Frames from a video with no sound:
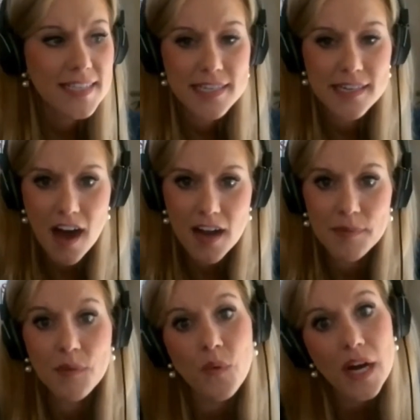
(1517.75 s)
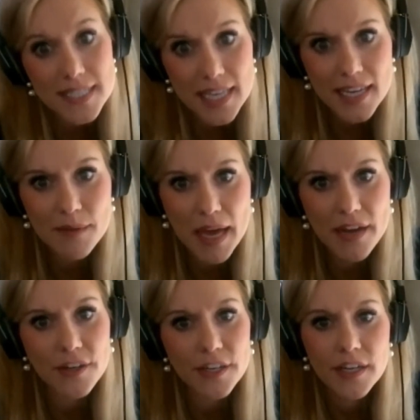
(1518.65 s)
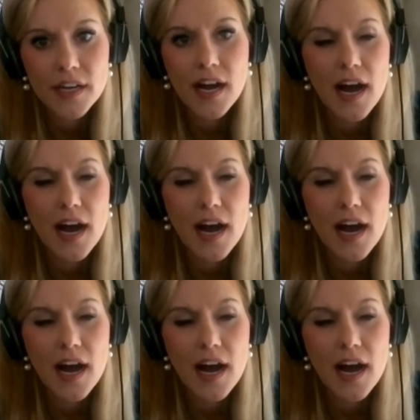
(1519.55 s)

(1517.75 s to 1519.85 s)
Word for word: as the economy was getting better.